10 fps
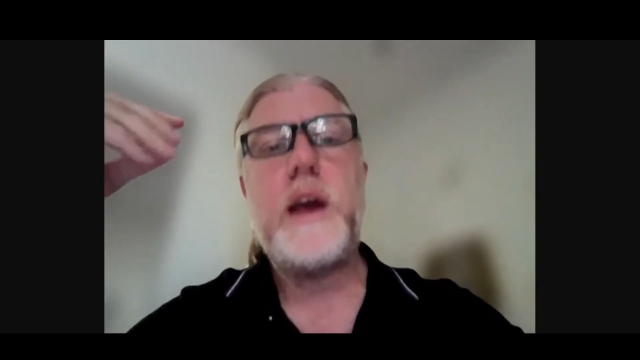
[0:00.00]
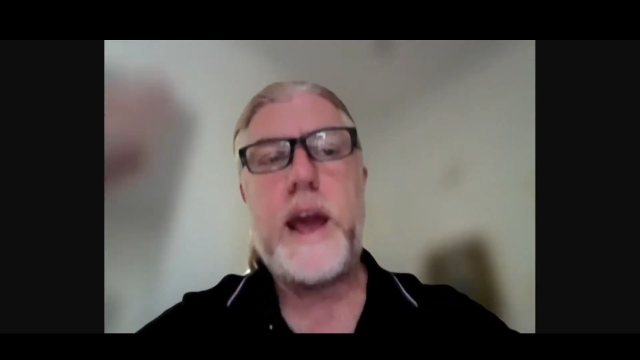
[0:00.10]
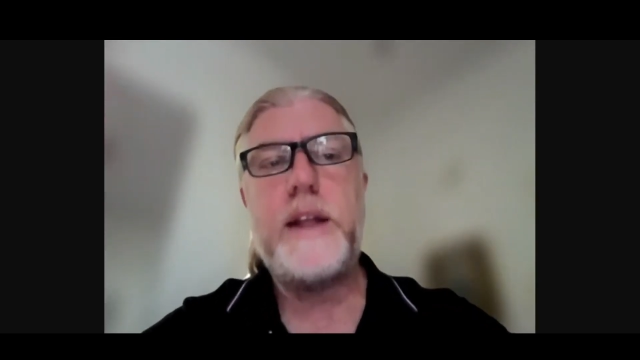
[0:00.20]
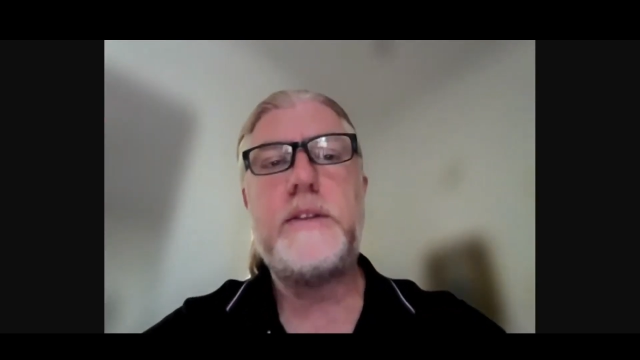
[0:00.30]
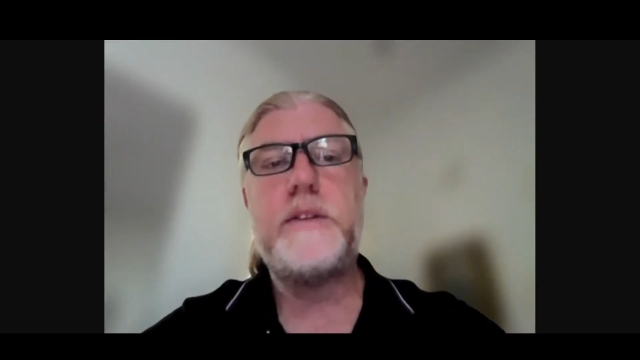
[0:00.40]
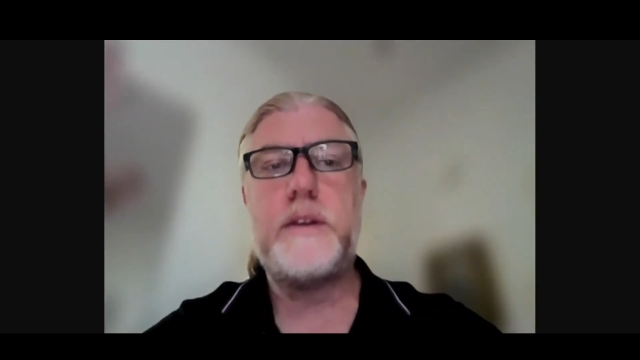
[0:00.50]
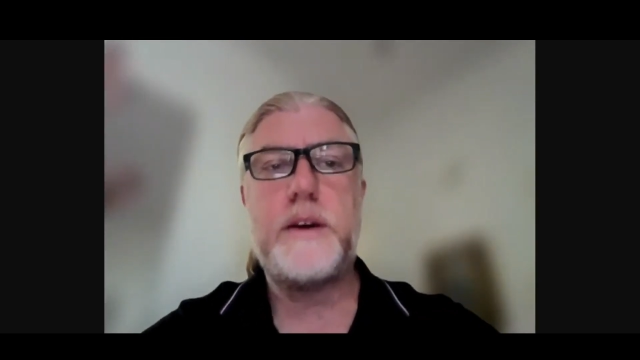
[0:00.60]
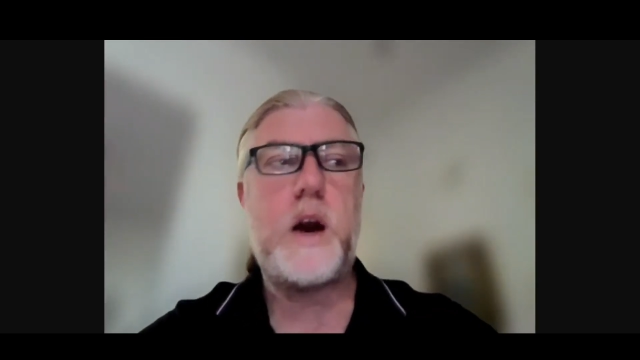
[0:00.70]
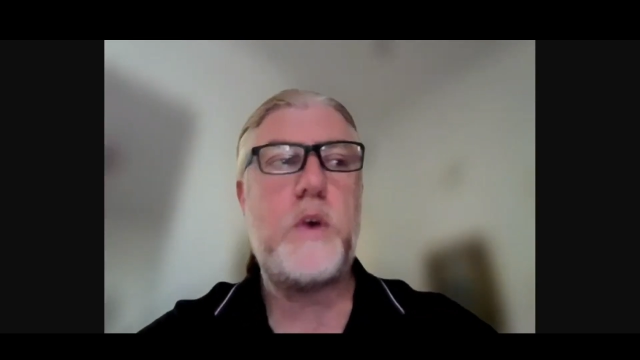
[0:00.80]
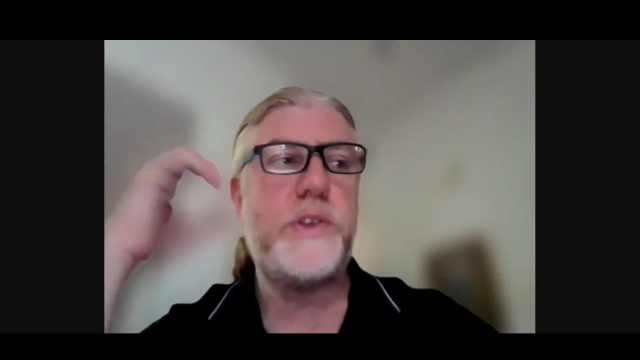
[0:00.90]
and
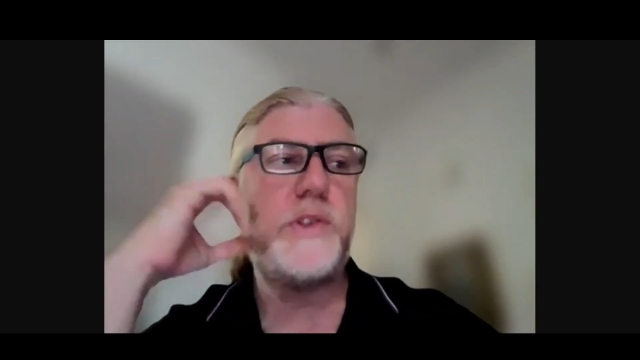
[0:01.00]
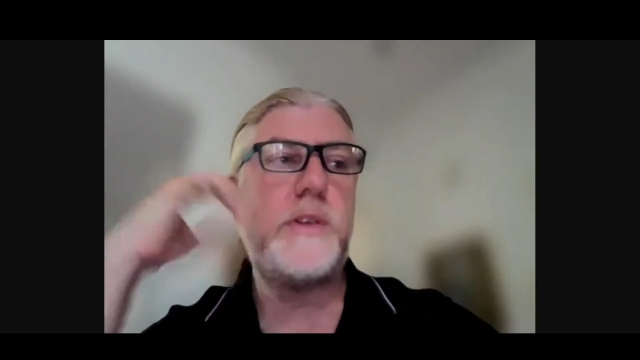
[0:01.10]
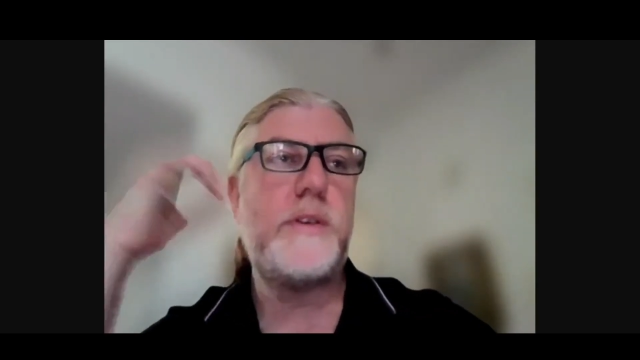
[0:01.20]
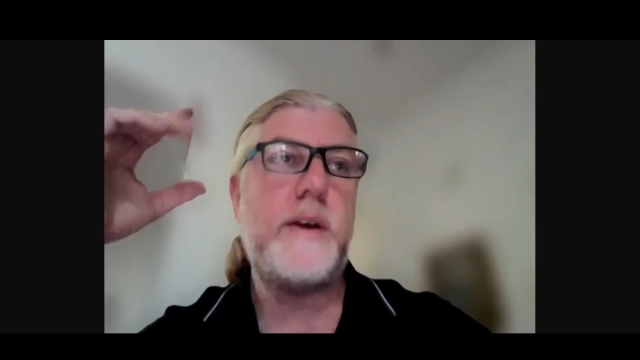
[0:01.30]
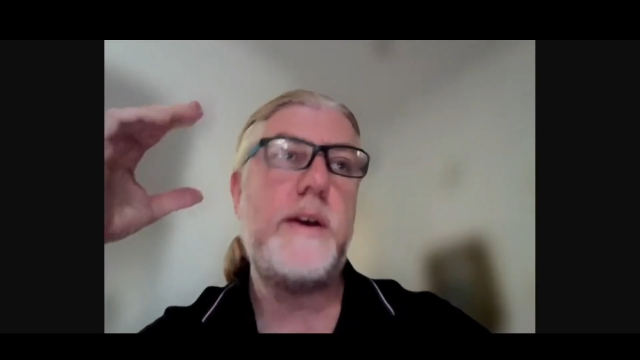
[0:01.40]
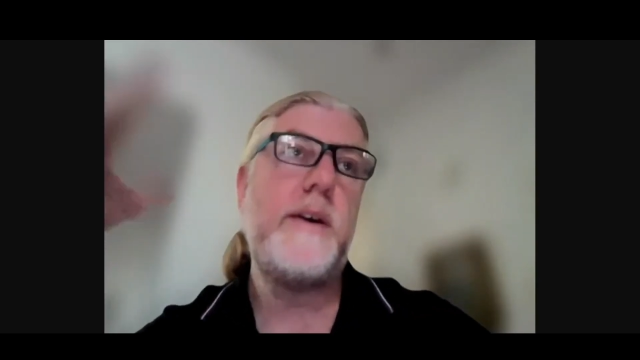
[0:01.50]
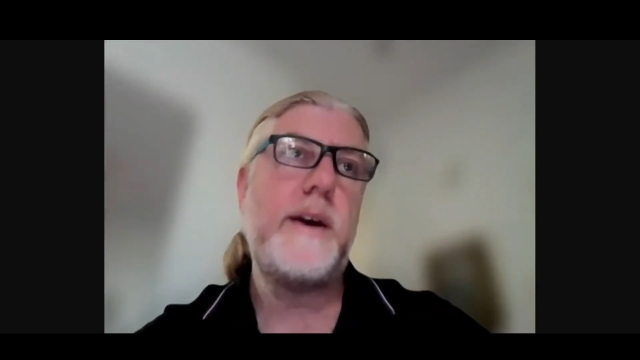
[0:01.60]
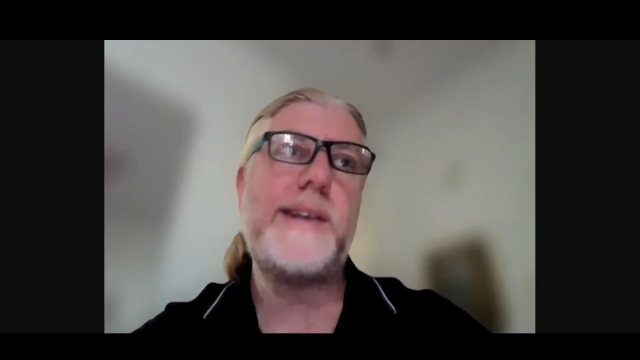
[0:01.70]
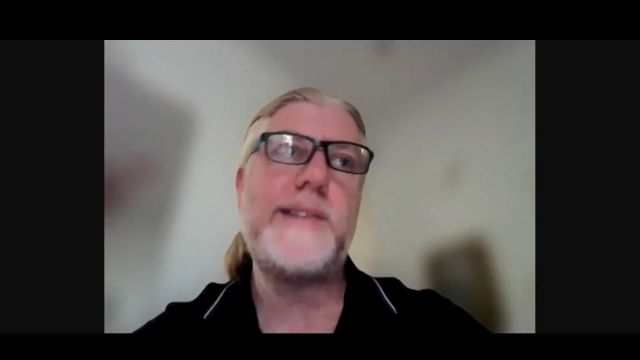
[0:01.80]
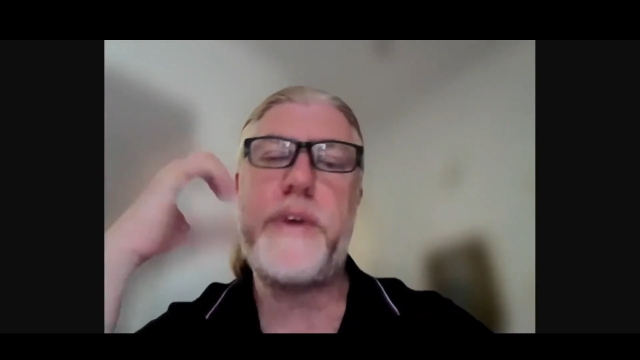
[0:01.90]
how this
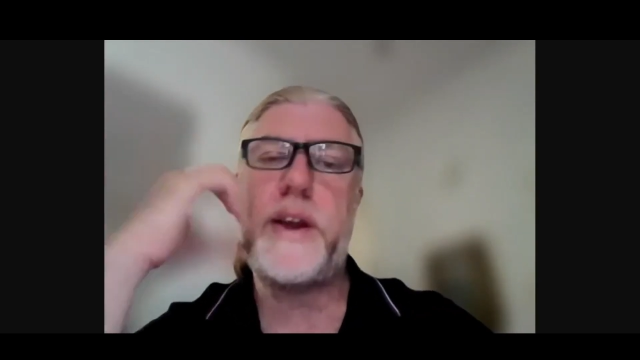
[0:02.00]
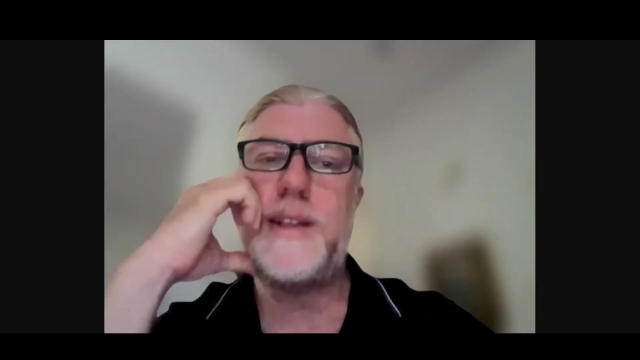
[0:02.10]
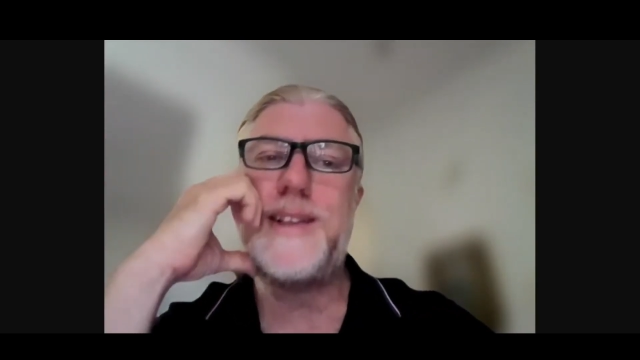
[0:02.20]
is affecting